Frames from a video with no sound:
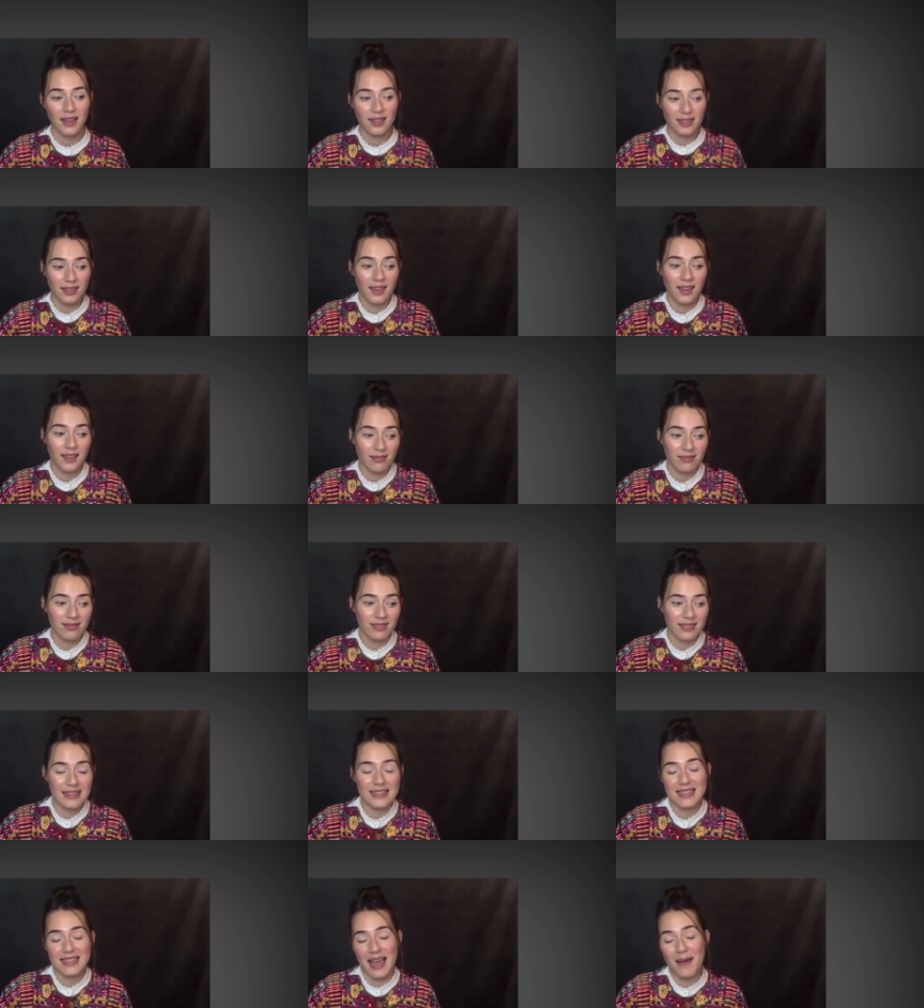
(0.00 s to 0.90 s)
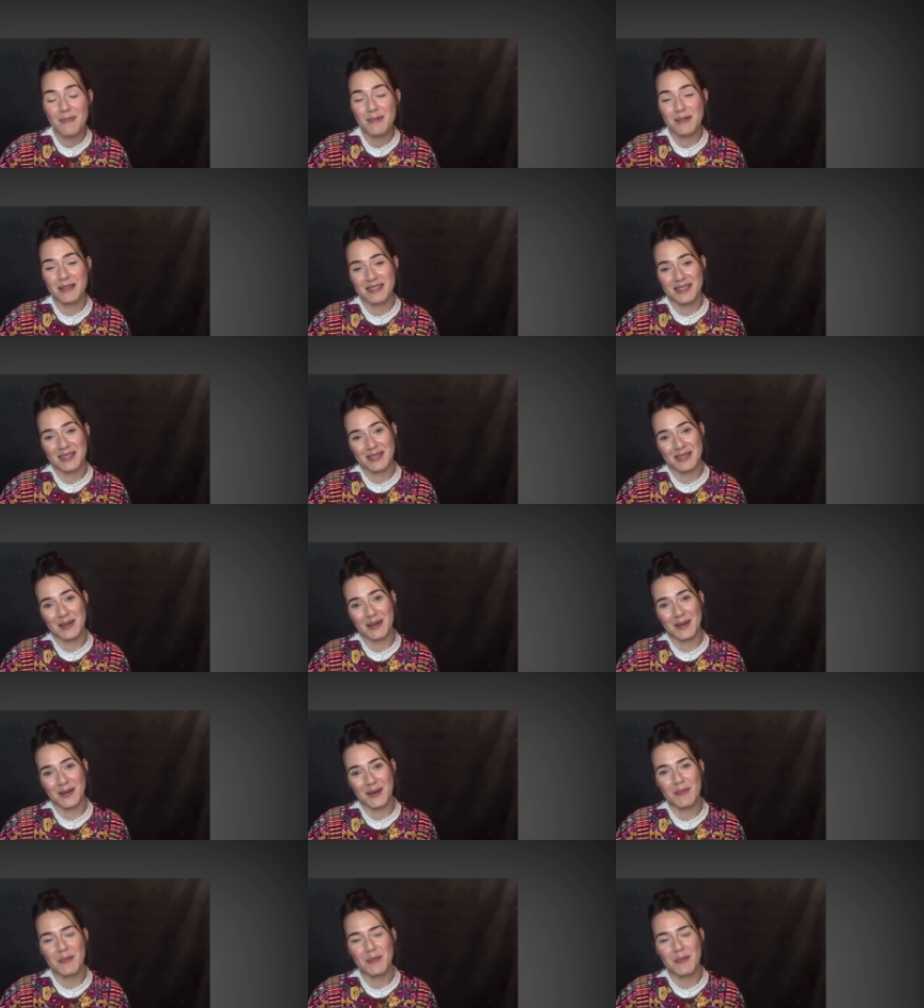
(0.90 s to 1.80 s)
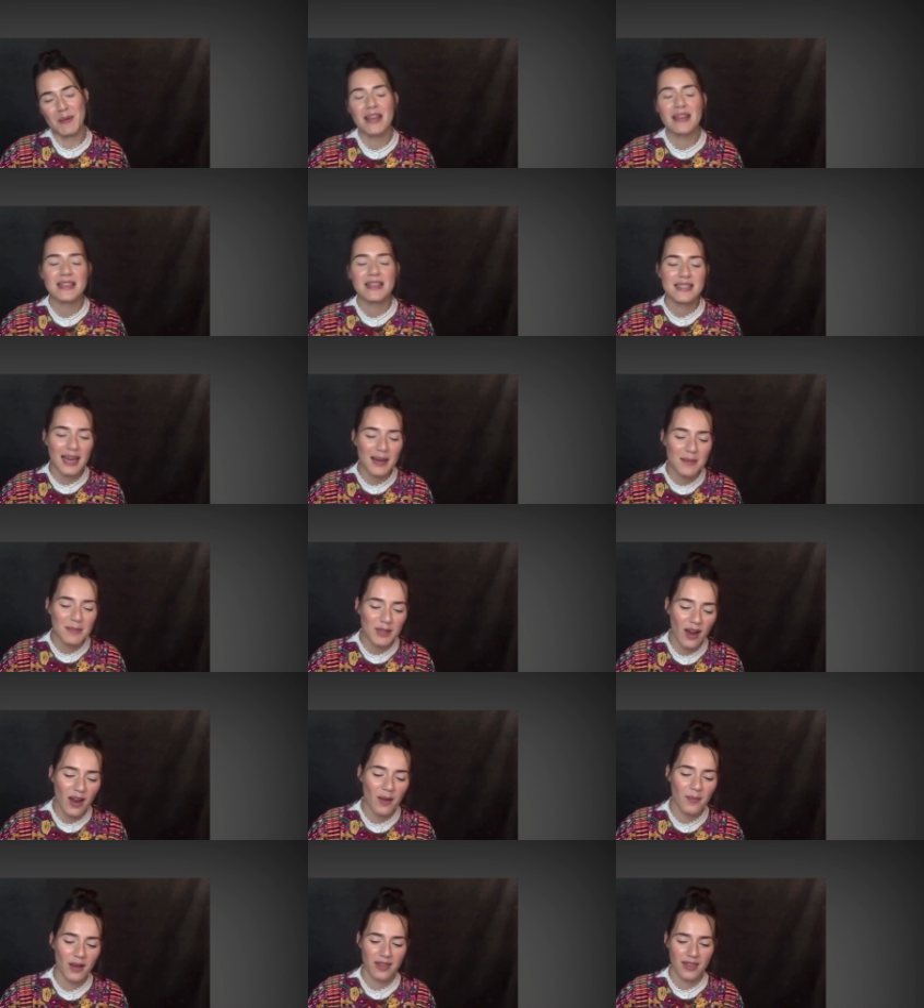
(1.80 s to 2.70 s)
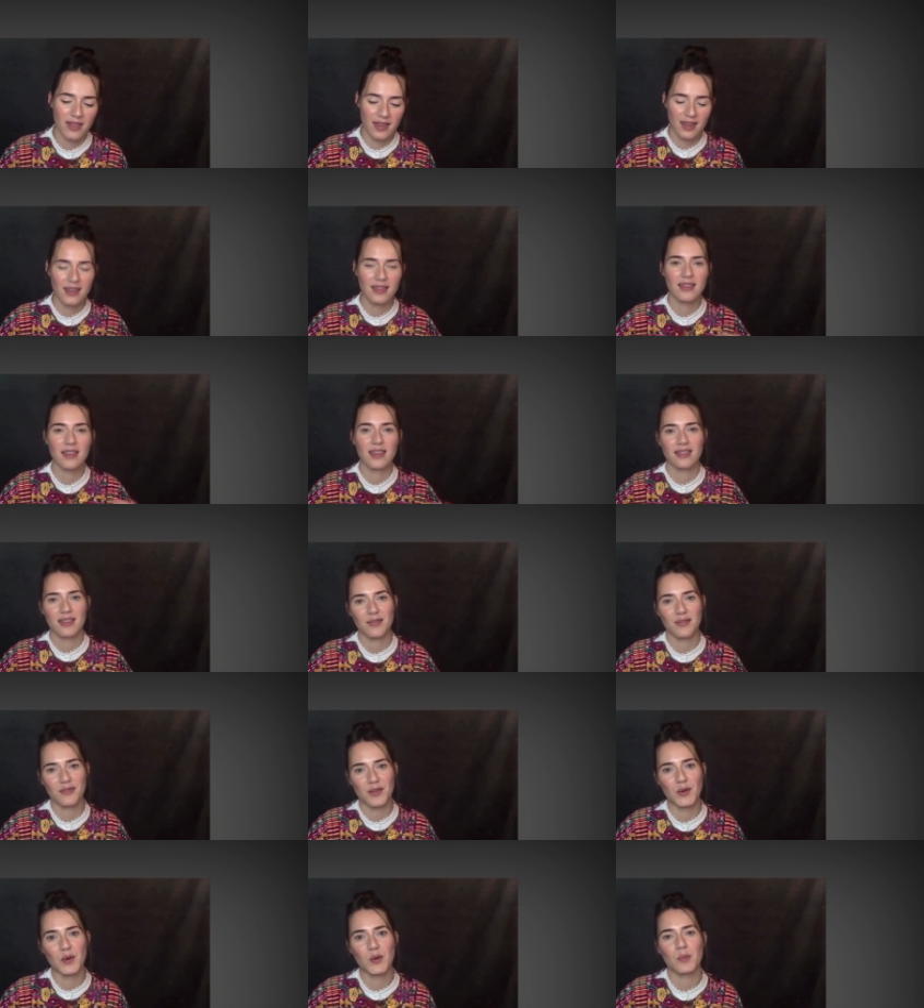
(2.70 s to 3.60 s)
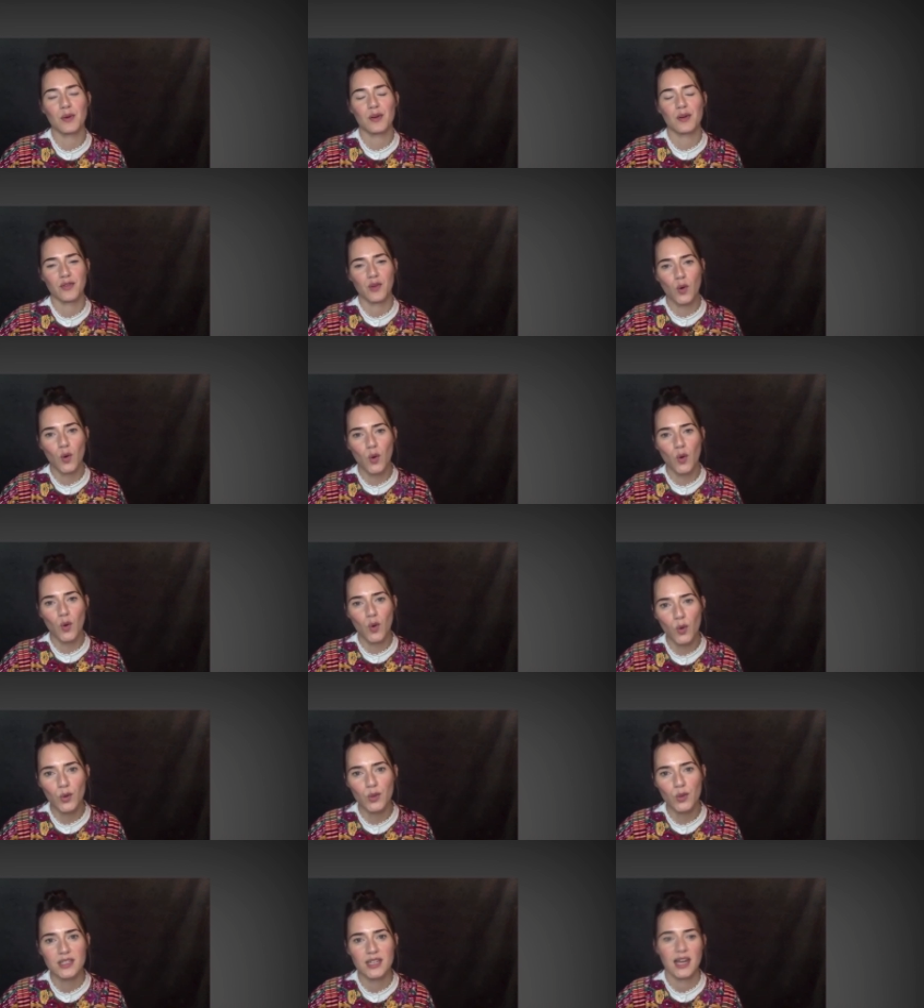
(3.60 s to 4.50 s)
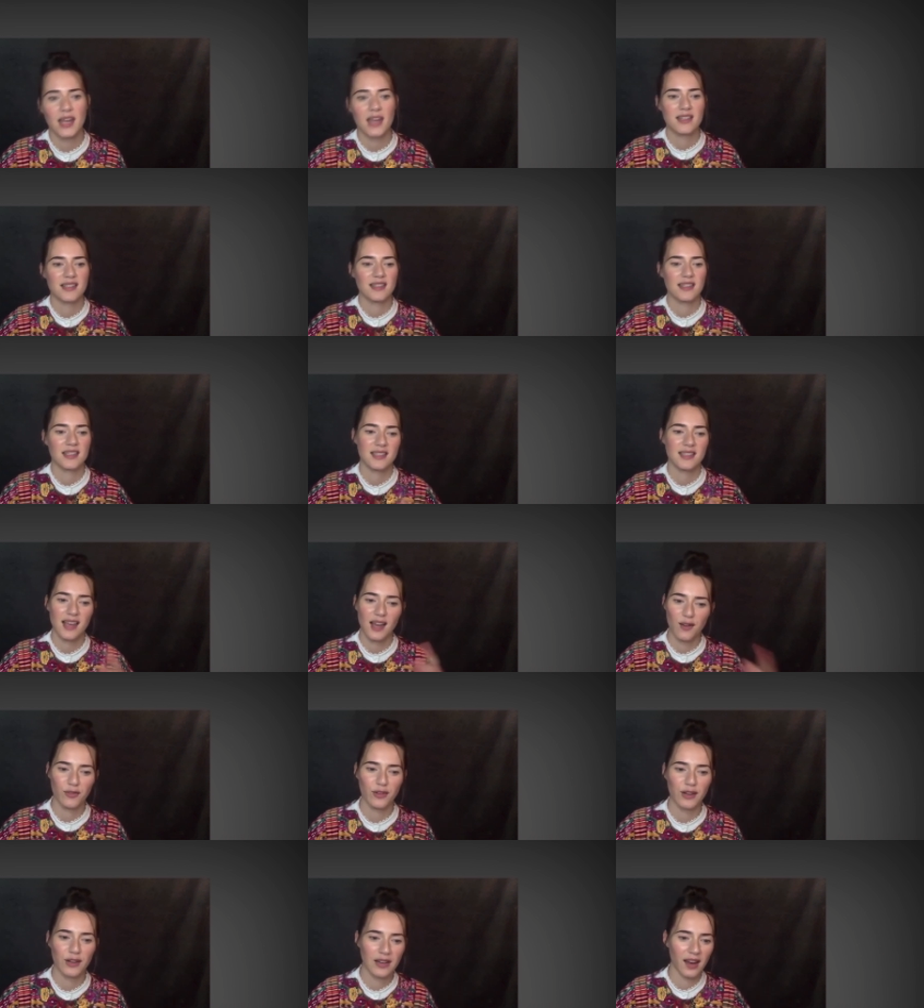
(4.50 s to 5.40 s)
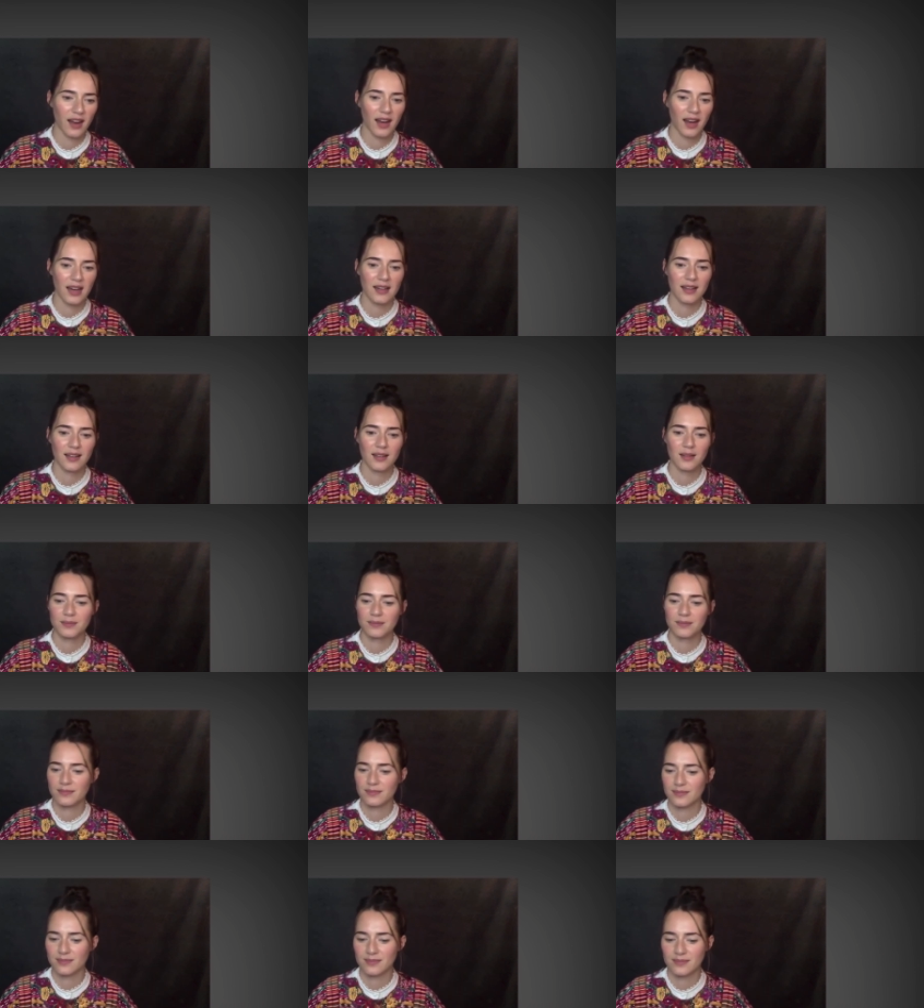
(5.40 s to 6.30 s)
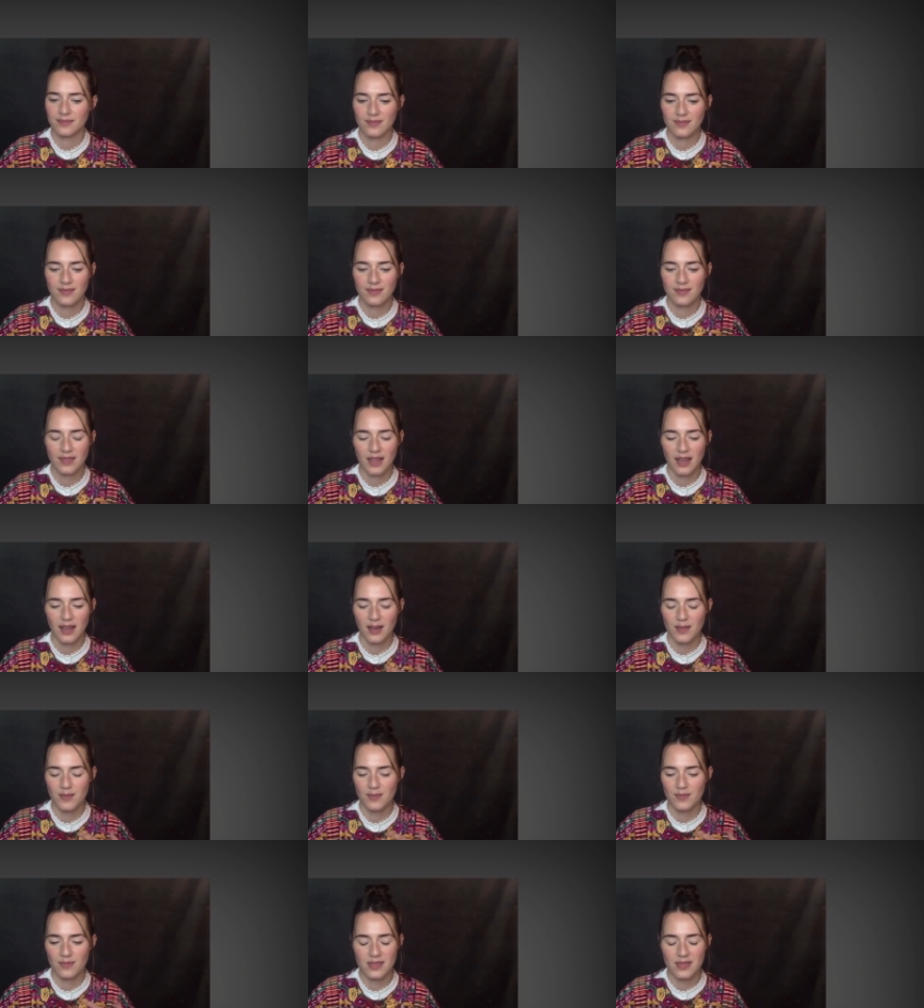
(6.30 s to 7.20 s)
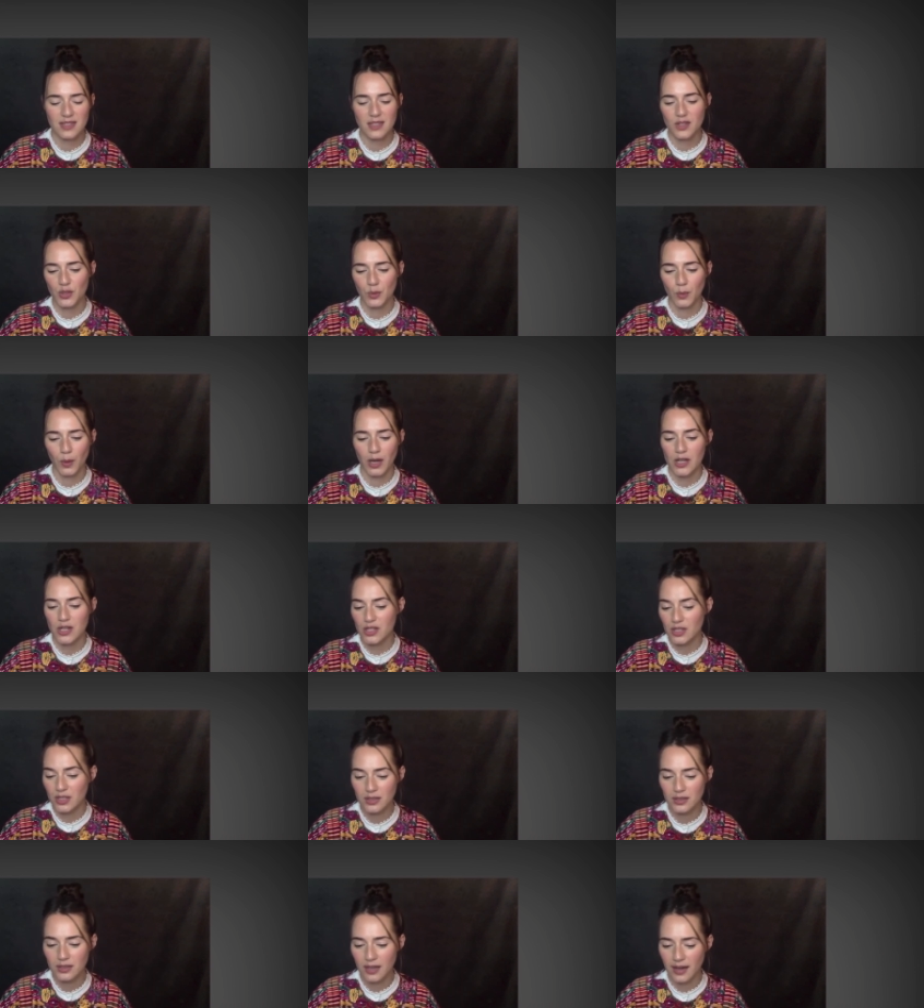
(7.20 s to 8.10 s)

that this happens, you know. But at the same time, I think that the film, of course, takes this everyday um situation